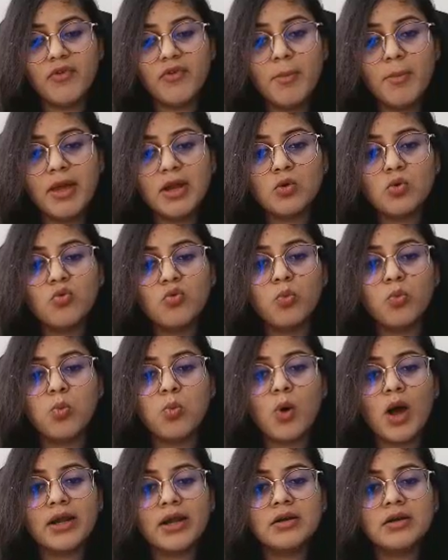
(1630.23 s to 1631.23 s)
women who
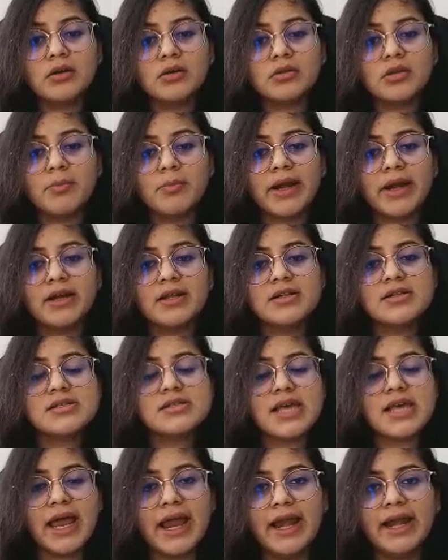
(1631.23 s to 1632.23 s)
won the
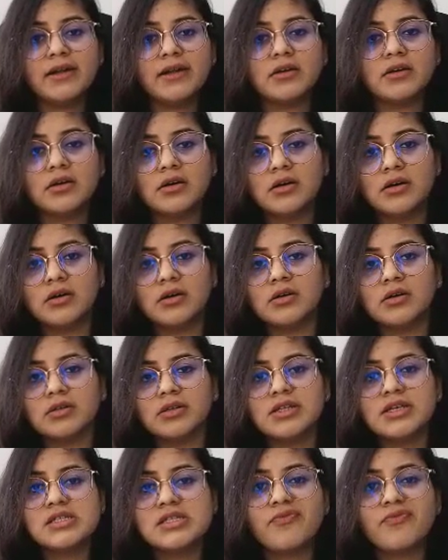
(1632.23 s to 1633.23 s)
medals at
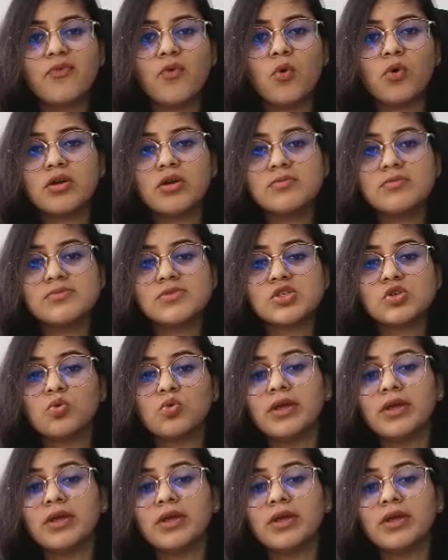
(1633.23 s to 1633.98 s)
these forums.